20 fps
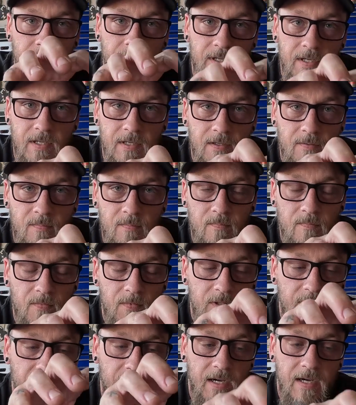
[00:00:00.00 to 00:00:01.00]
the
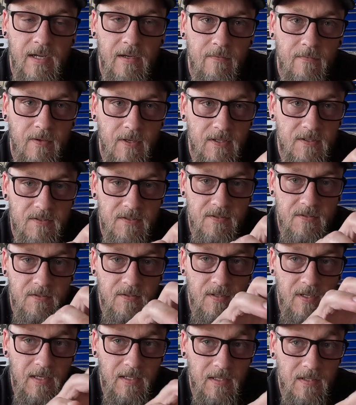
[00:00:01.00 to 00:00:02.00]
IFS
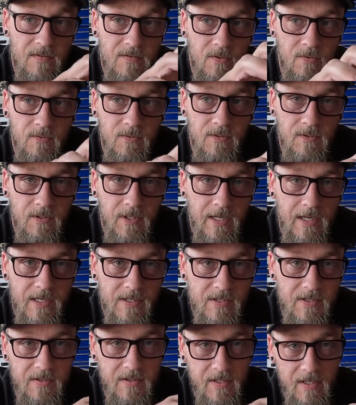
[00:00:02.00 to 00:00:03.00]
in its own little
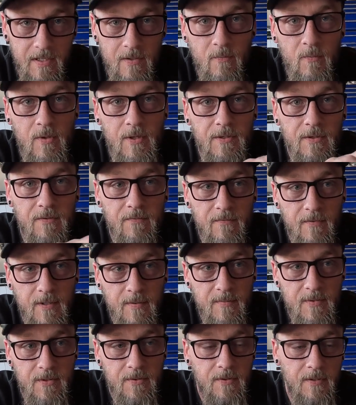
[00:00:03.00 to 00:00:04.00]
cage and then weld the
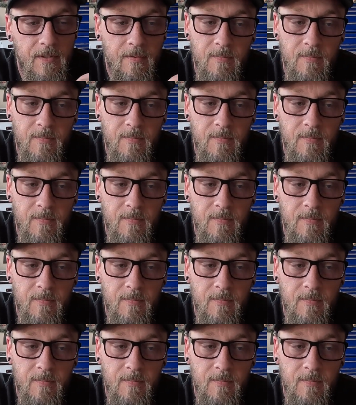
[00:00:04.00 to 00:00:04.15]
frame to it.